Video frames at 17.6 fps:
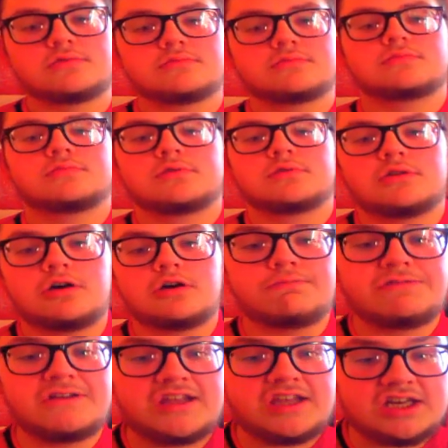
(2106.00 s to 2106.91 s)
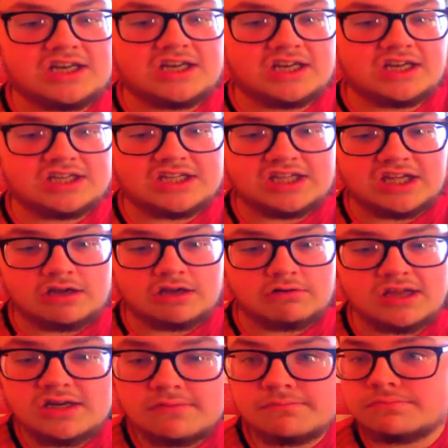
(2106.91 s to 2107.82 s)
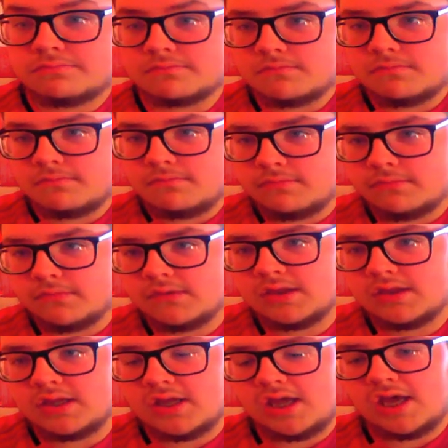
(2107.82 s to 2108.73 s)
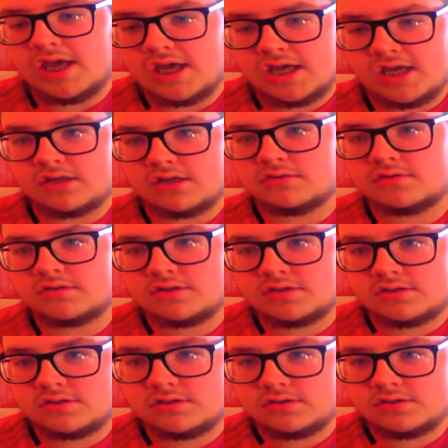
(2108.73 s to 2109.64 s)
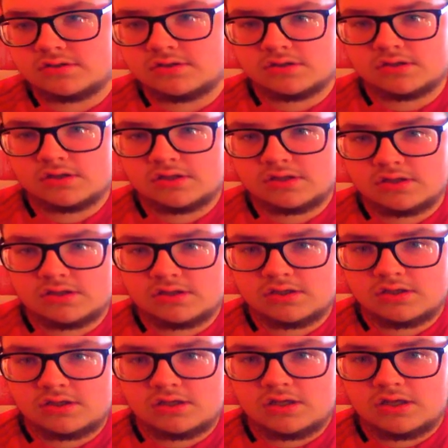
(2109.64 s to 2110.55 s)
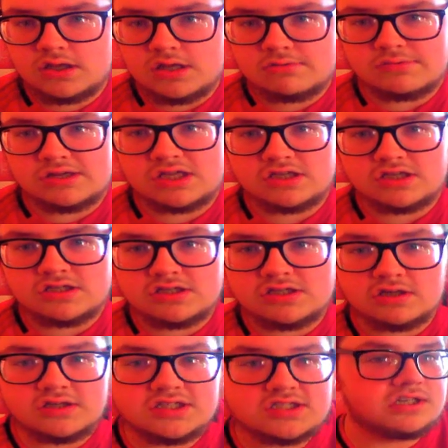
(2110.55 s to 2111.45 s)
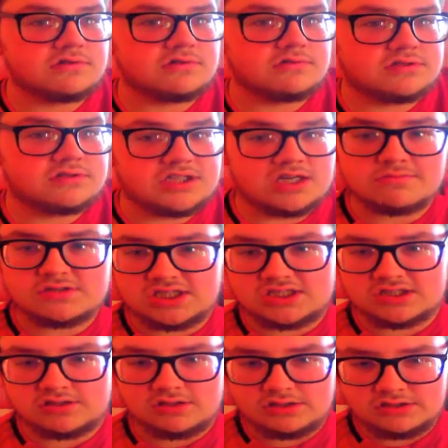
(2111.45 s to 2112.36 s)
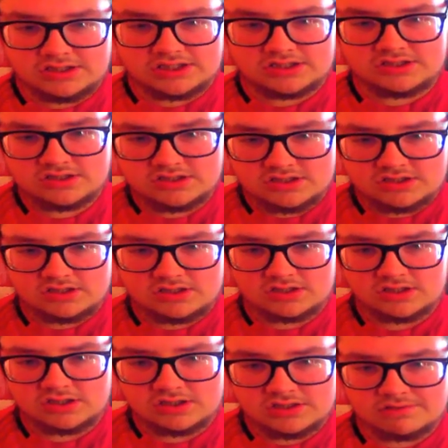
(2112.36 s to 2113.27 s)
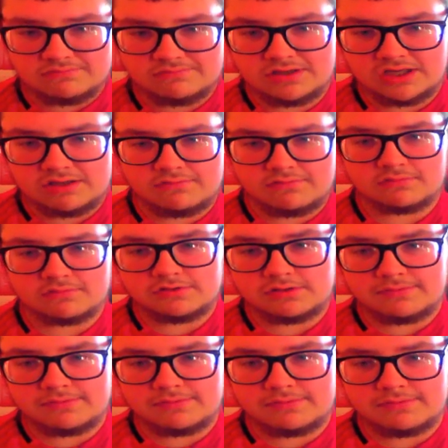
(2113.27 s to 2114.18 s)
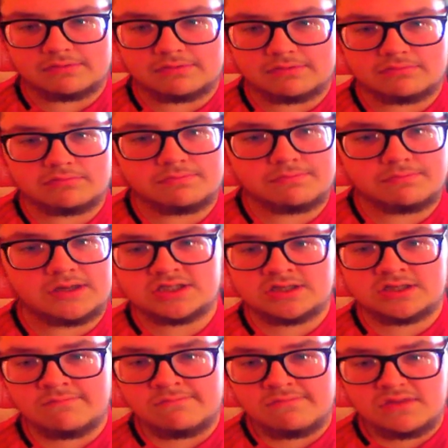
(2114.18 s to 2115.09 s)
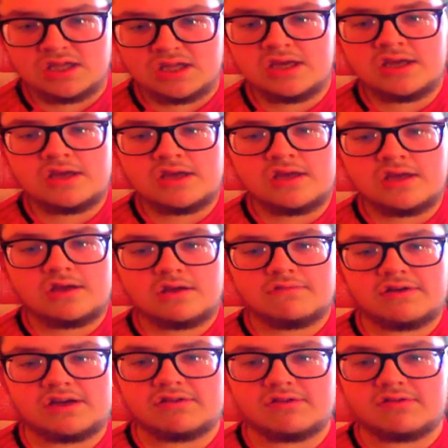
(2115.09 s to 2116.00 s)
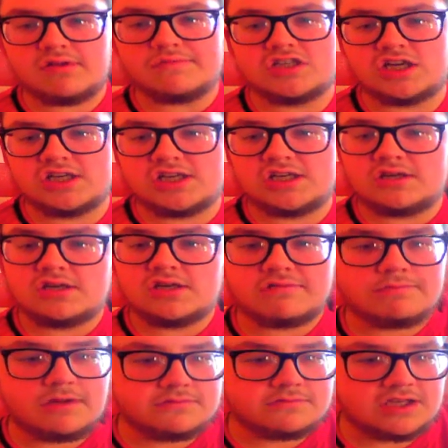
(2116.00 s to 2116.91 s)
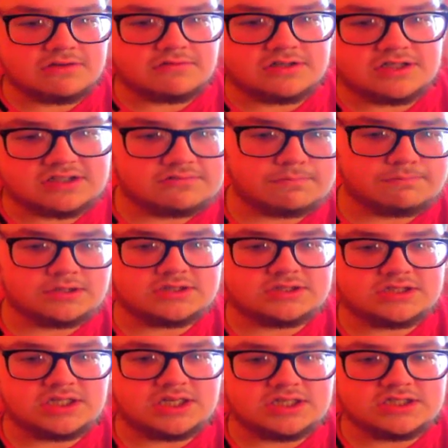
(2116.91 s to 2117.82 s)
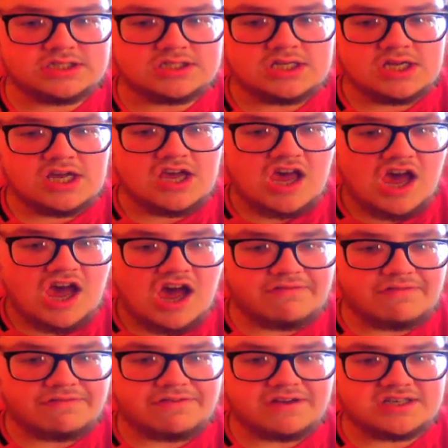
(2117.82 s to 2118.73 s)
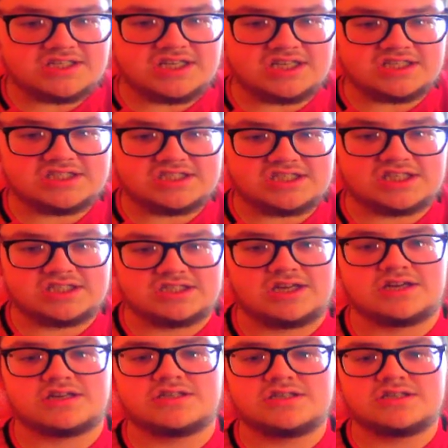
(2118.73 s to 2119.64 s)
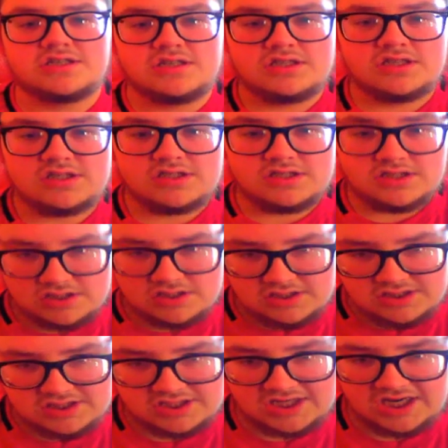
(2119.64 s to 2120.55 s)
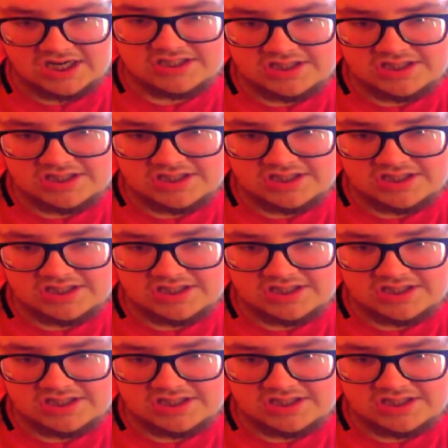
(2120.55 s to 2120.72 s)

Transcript: Hopefully United get a win. And I mean, as long as Daniel James gets a goal, that's all I'm really worried about at the minute. Thank you all for joining, and from all see you on Desert Football Stand, have a fantastic night. Good night.